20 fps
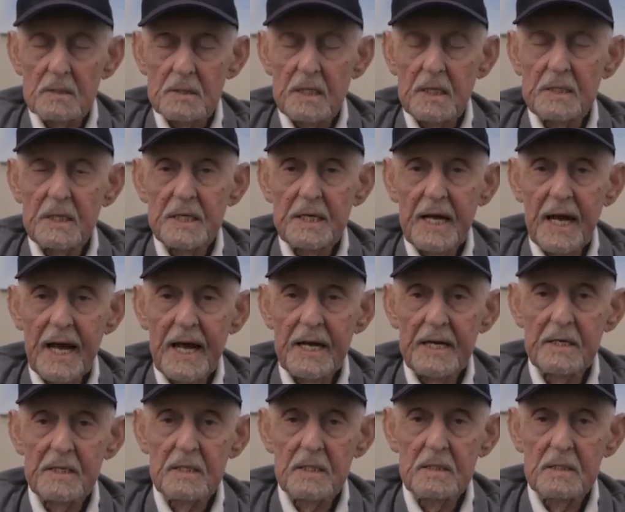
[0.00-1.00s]
Then it
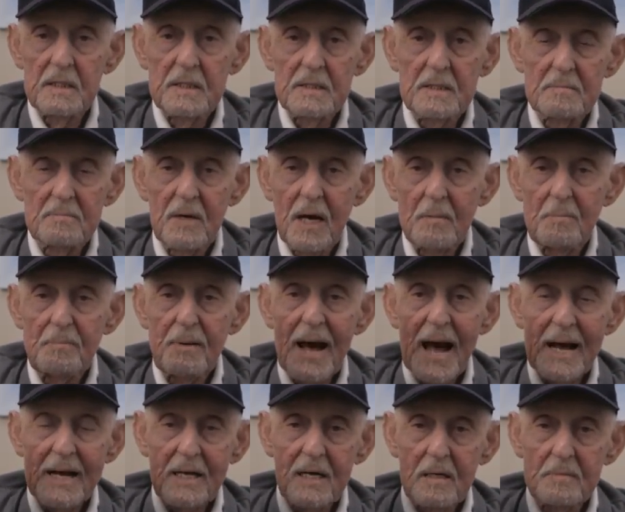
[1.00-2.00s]
had my
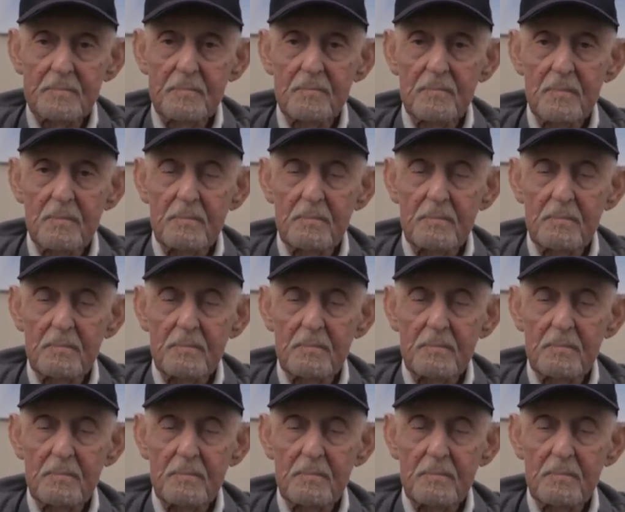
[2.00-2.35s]
backup